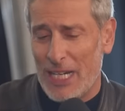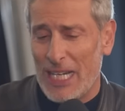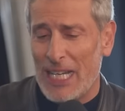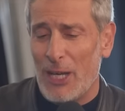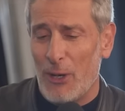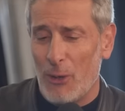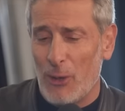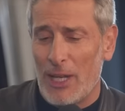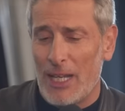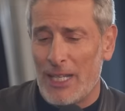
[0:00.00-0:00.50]

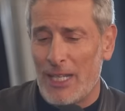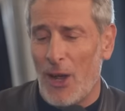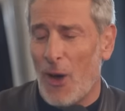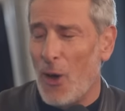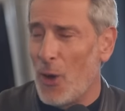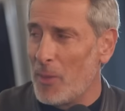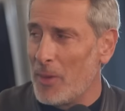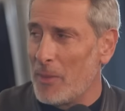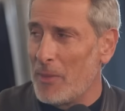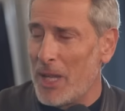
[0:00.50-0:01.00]
clearly in the
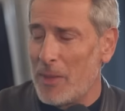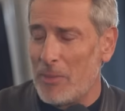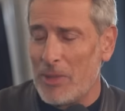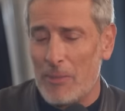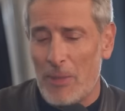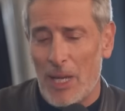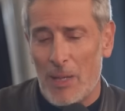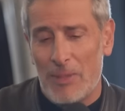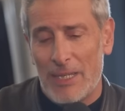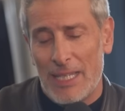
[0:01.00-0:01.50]
army.
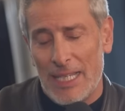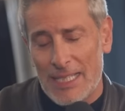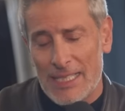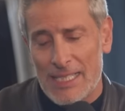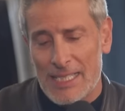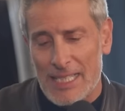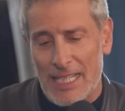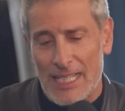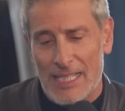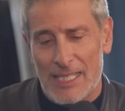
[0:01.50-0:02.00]
Maybe
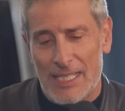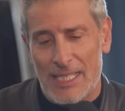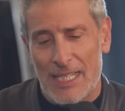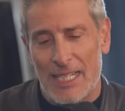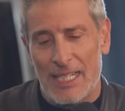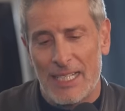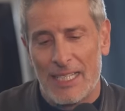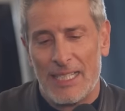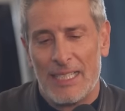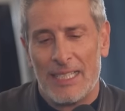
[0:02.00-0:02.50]
that's
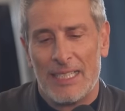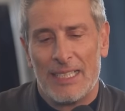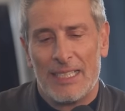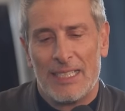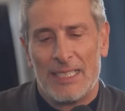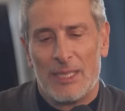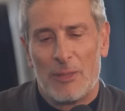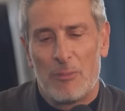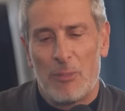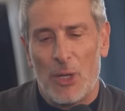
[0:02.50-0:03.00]

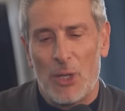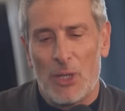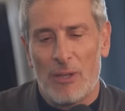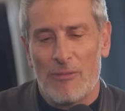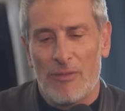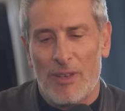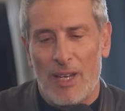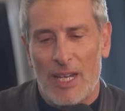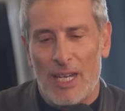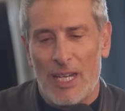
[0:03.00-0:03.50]
part
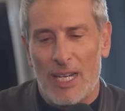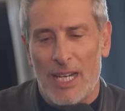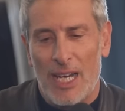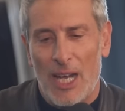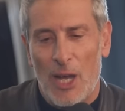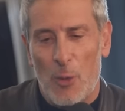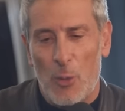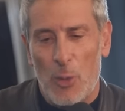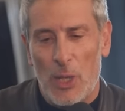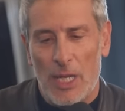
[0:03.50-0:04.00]
of
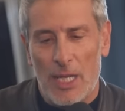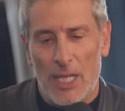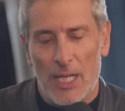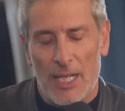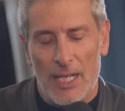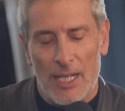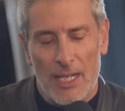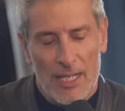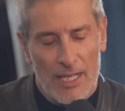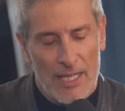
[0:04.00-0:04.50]
how we
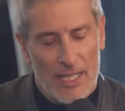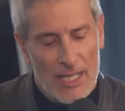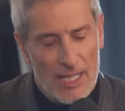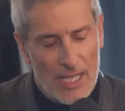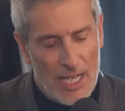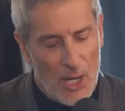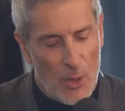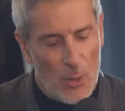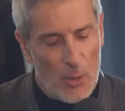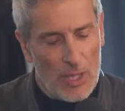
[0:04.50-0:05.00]
can
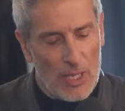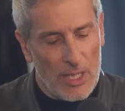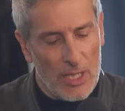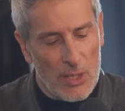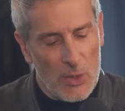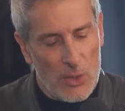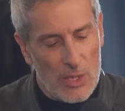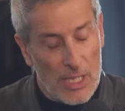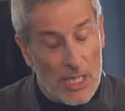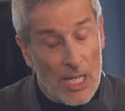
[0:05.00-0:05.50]

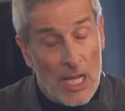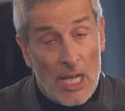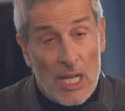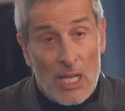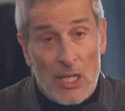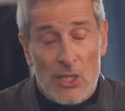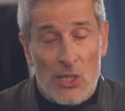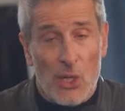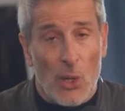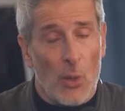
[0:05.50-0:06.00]
use it.
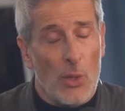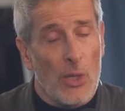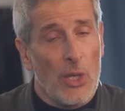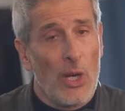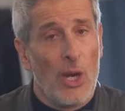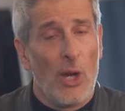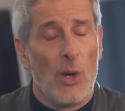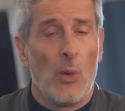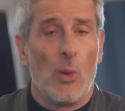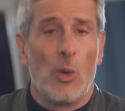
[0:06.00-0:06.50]
So, you
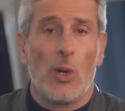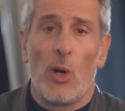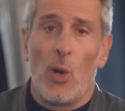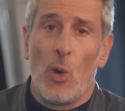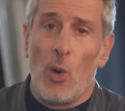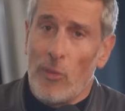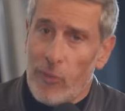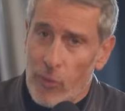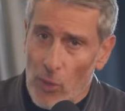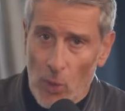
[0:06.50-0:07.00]
know,
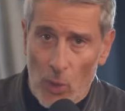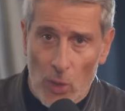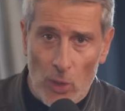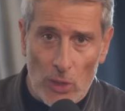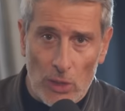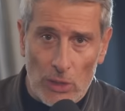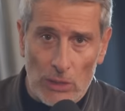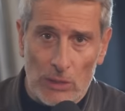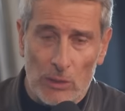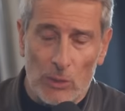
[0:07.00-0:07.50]

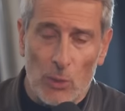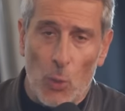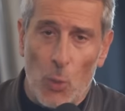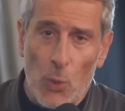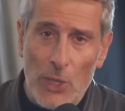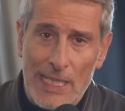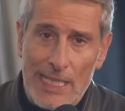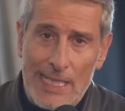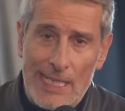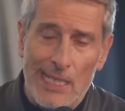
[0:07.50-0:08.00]
overall,
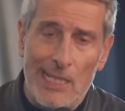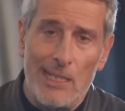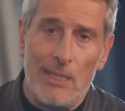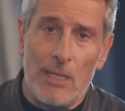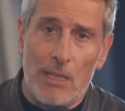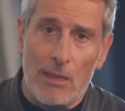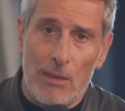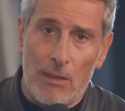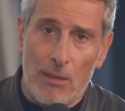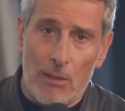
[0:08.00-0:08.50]
we see
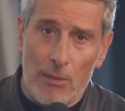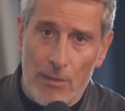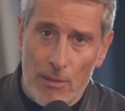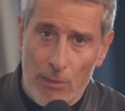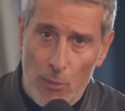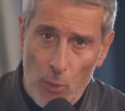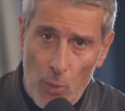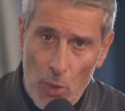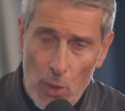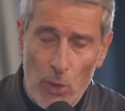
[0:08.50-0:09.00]
that
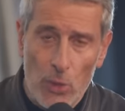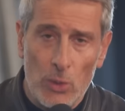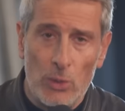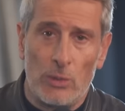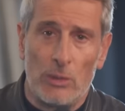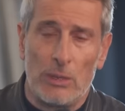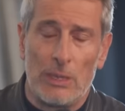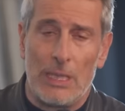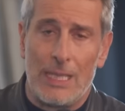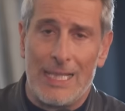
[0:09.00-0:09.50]

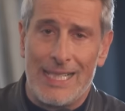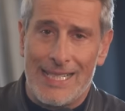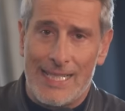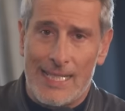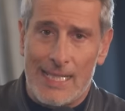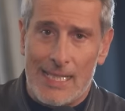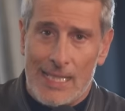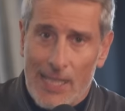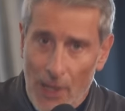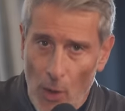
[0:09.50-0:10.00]
through
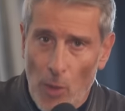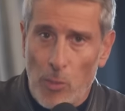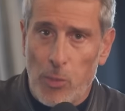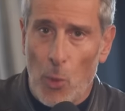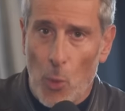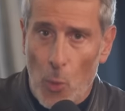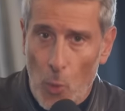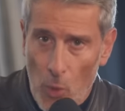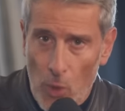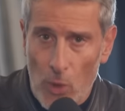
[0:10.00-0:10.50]
this
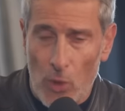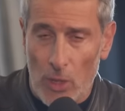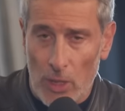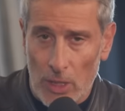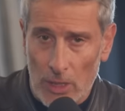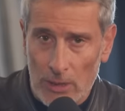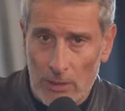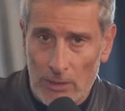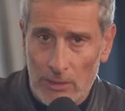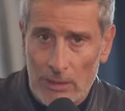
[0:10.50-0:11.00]
terrible
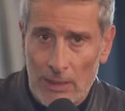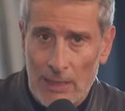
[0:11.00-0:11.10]
war,